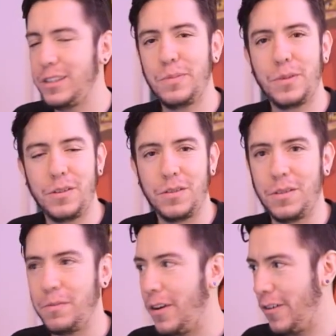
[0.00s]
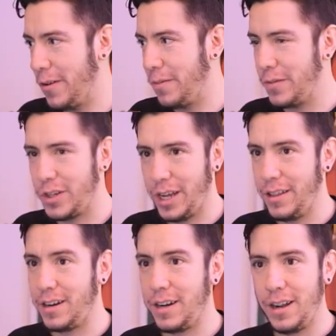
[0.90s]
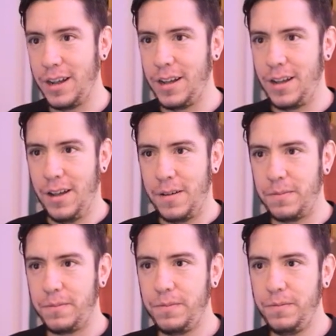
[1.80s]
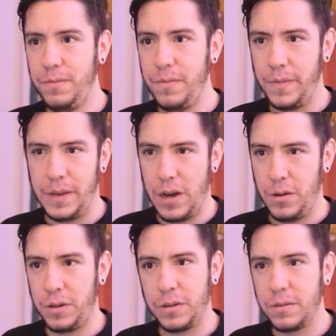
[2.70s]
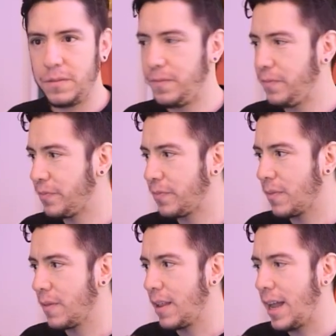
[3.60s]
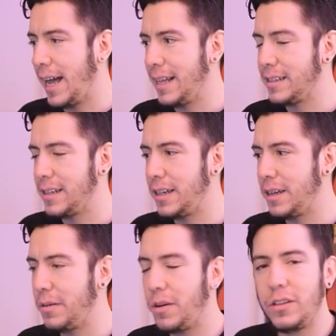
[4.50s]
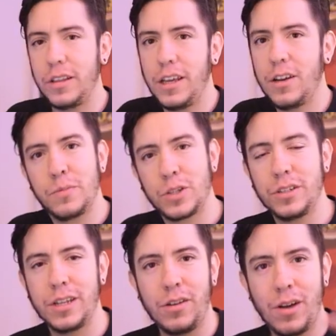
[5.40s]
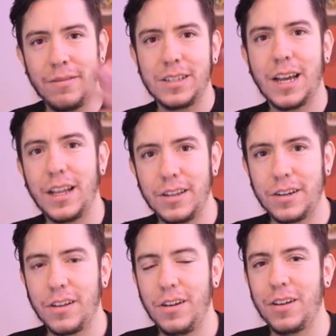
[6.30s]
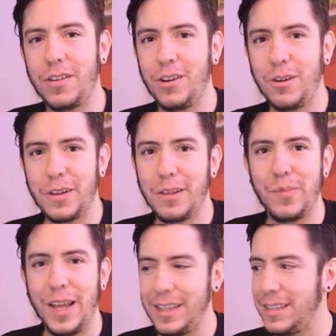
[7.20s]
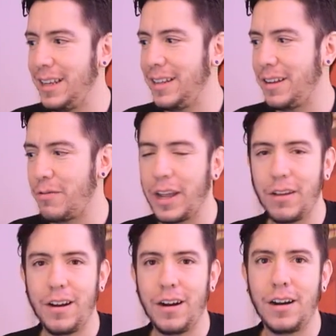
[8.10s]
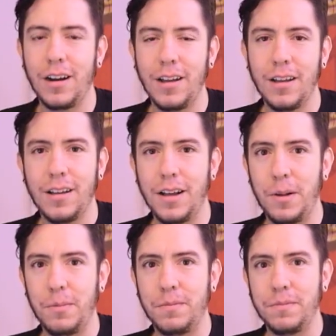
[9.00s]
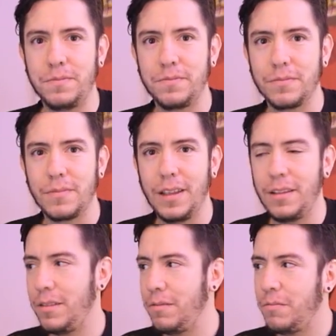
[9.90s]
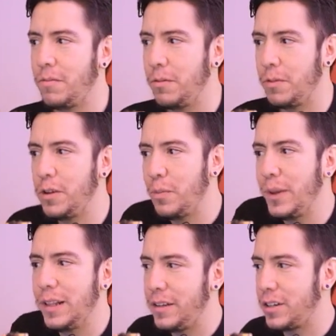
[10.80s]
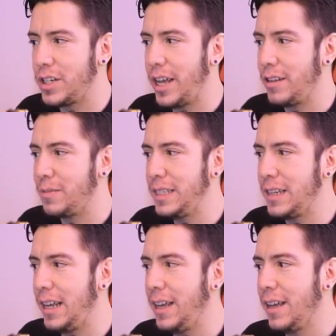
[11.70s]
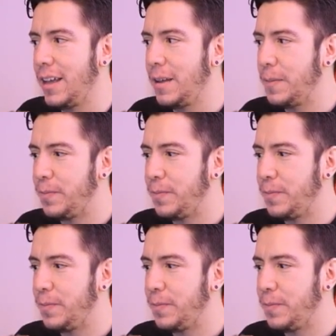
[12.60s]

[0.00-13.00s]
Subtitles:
principal volume shader node has all the options that you have scattered all over the place in the regular when you build your shaders. Basically,